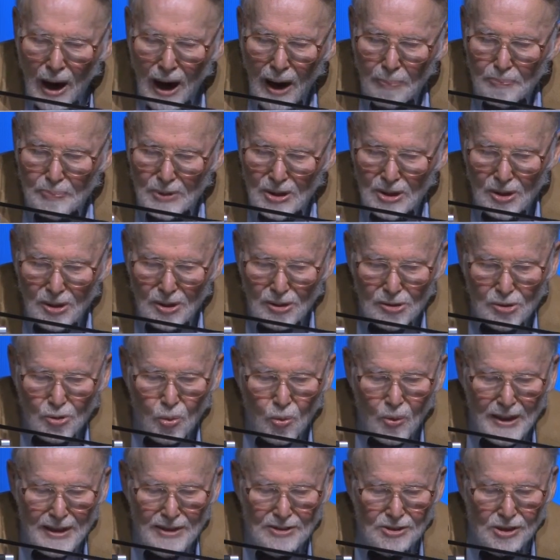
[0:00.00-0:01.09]
optical
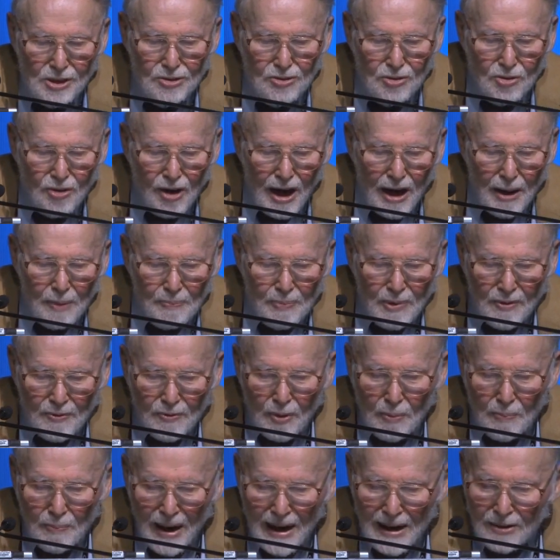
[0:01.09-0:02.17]
tweezer trap
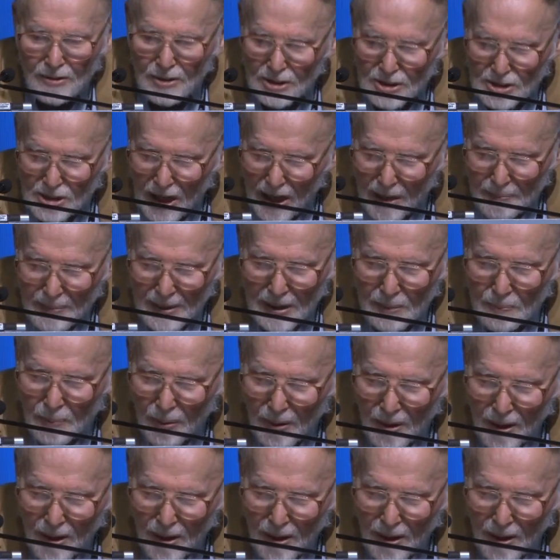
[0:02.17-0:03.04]
for macroscopic